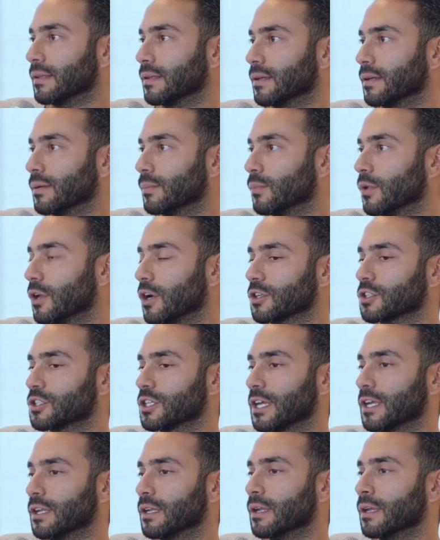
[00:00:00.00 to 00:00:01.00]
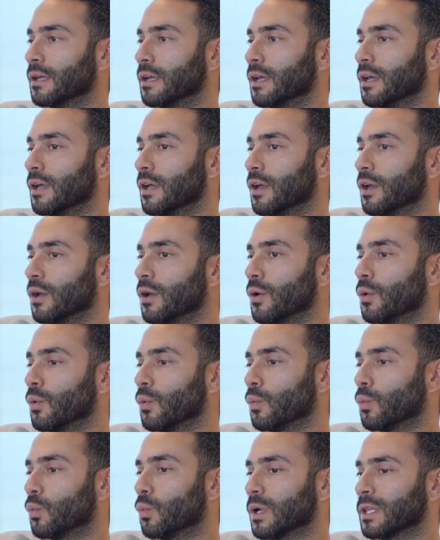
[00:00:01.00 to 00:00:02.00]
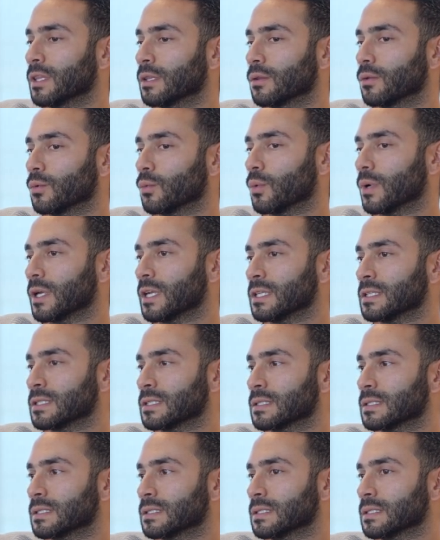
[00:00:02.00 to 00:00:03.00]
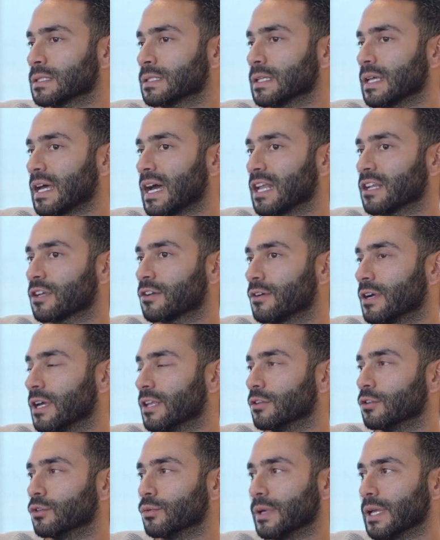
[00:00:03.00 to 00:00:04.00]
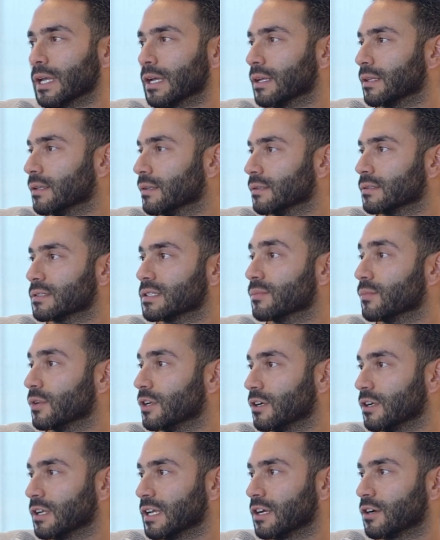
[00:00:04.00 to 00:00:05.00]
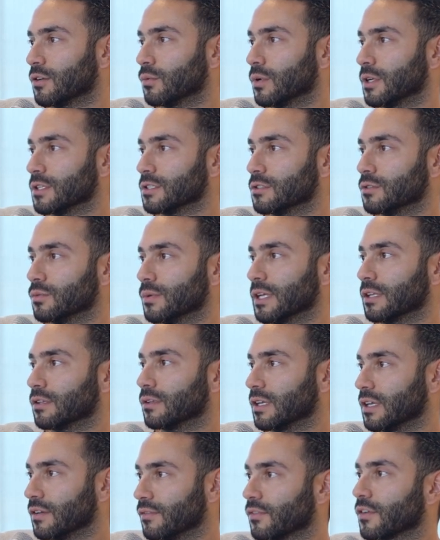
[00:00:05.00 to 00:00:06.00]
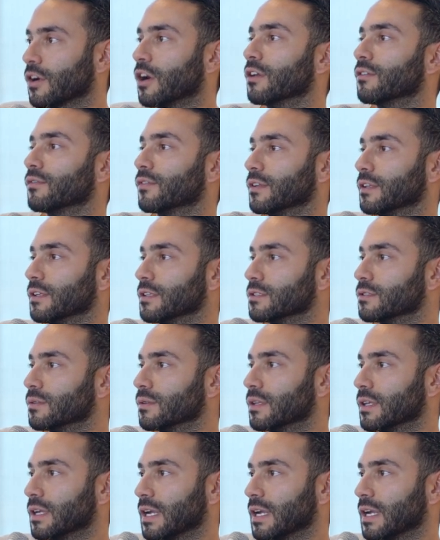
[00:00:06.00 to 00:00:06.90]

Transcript: the blockchain. What is Algorand doing and similar layer ones doing to give confidence to the